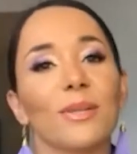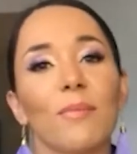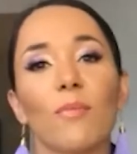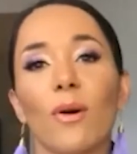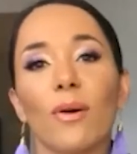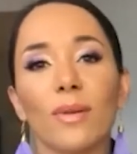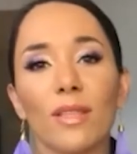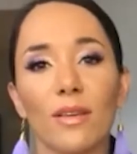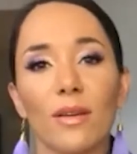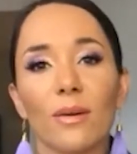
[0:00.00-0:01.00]
more with
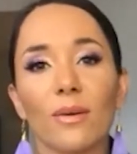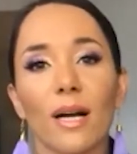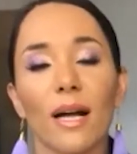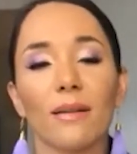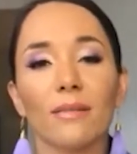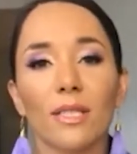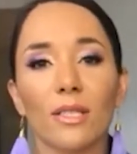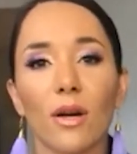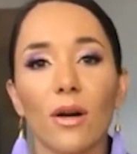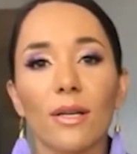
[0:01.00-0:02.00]
you,
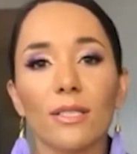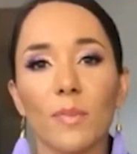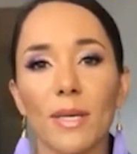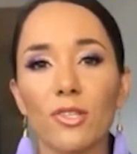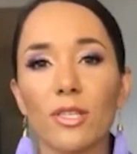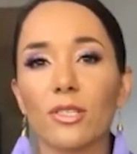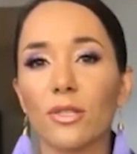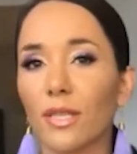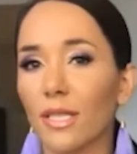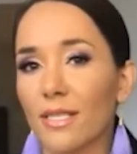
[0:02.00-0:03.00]
especially
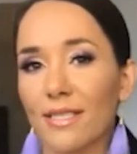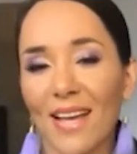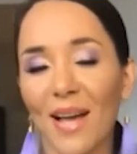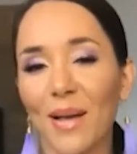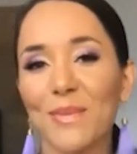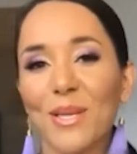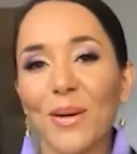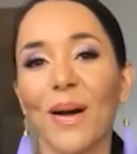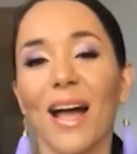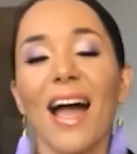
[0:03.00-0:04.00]
during these times.
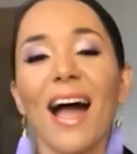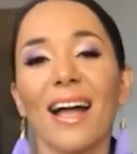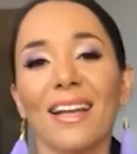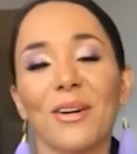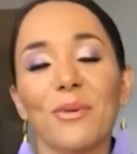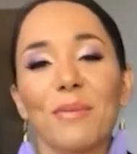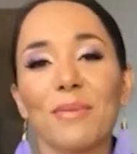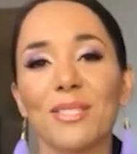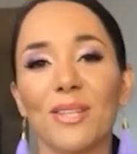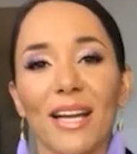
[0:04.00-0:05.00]
So I know we've
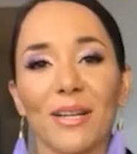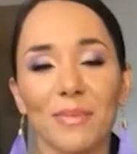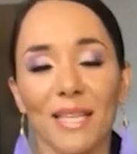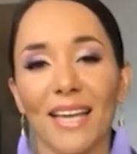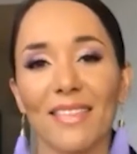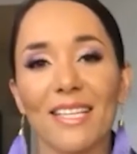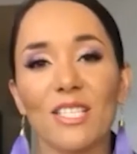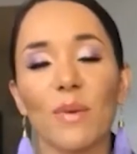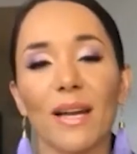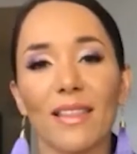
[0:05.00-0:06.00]
been trying to plan
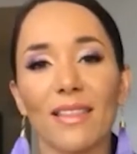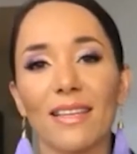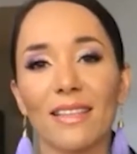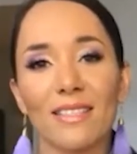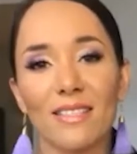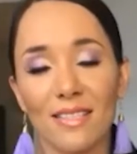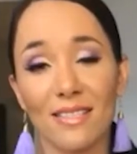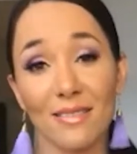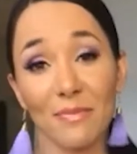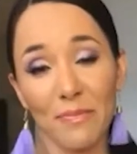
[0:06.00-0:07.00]
this, but I think this
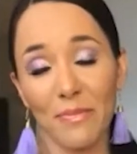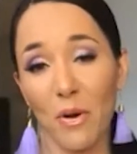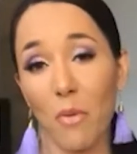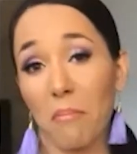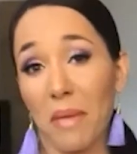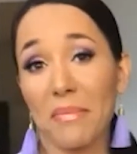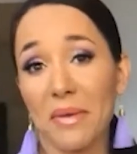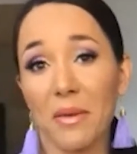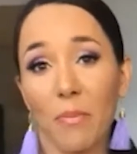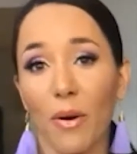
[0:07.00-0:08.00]
is
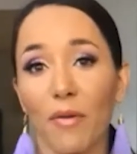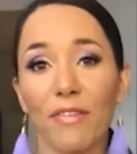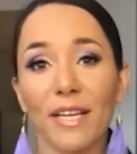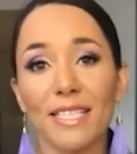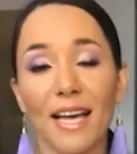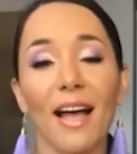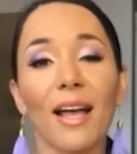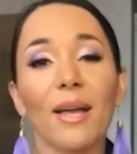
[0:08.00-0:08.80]
maybe the perfect time